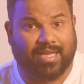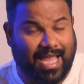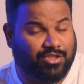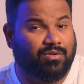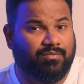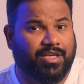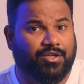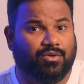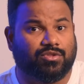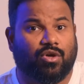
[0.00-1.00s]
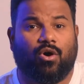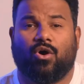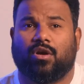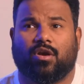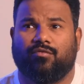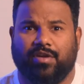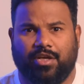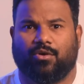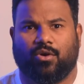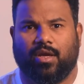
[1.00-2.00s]
casual videos or
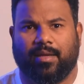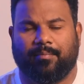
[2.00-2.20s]
video calling.